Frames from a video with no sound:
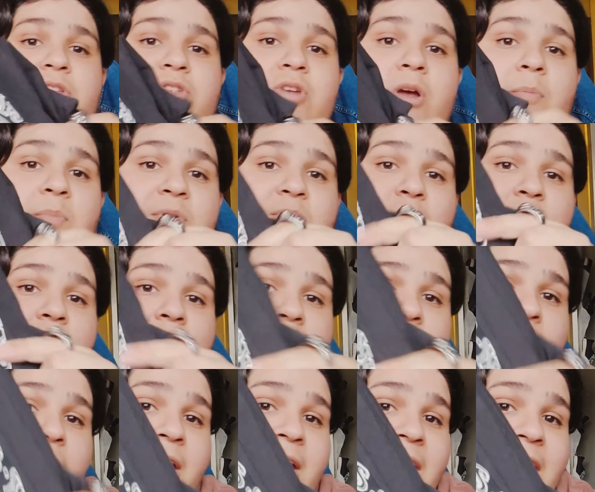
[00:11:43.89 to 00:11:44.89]
So I'm gonna be doing a
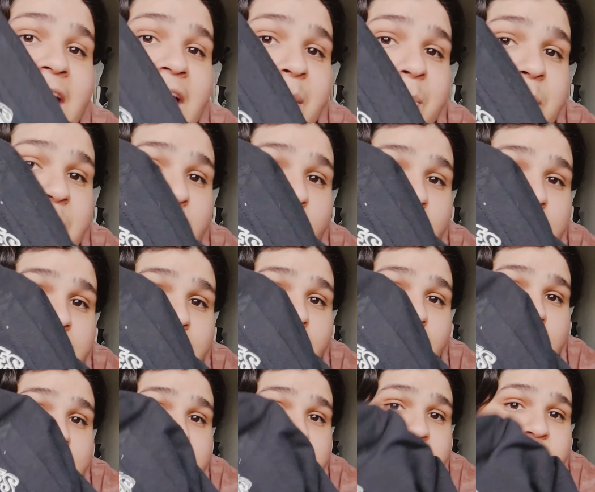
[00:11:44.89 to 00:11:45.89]
lot of anime
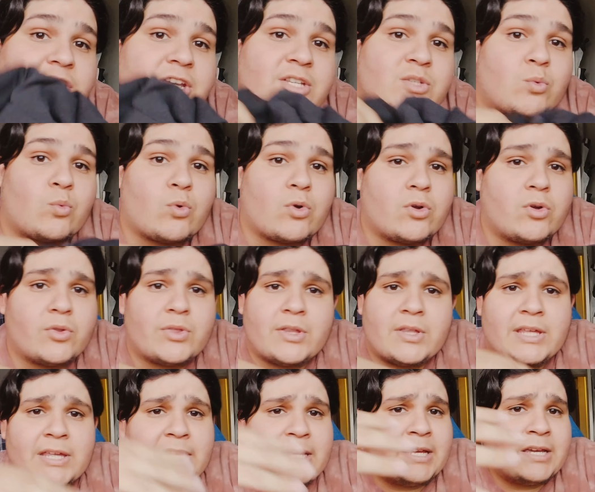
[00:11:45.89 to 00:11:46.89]
one-on-ones, Jake's World,
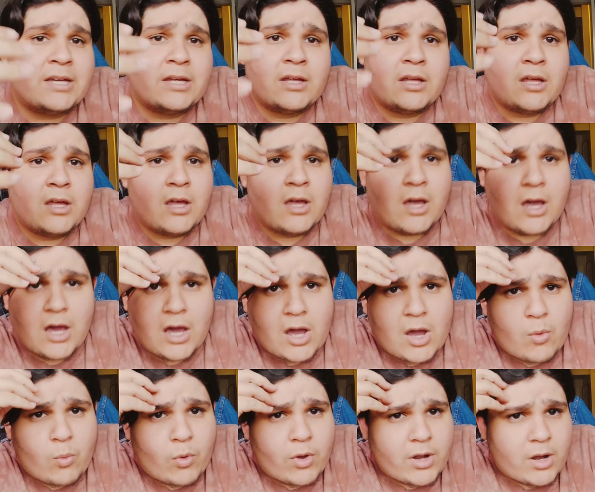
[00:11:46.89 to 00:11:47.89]
Inc.
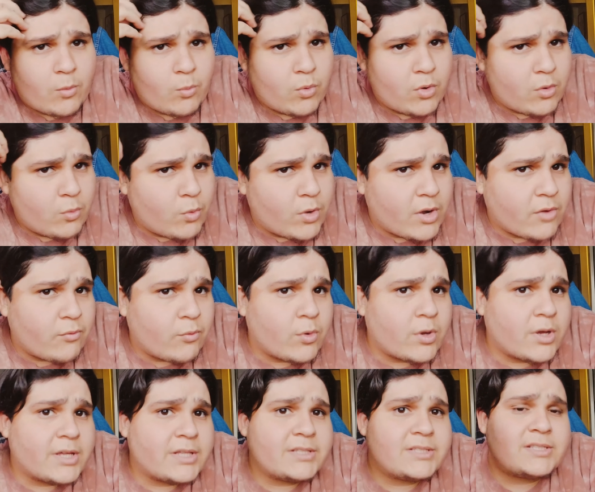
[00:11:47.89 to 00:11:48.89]

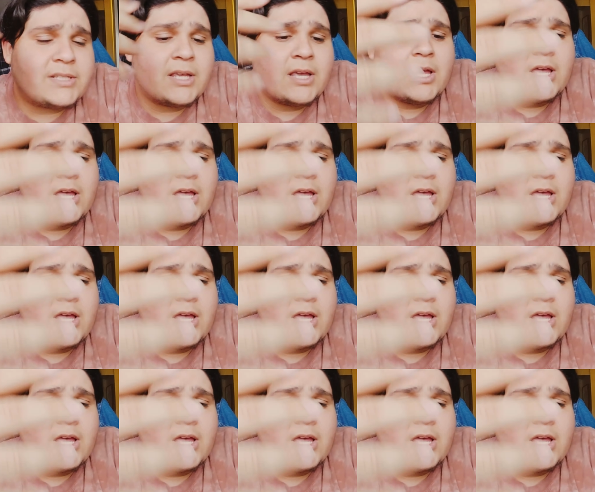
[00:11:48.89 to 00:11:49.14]
One-of-ones.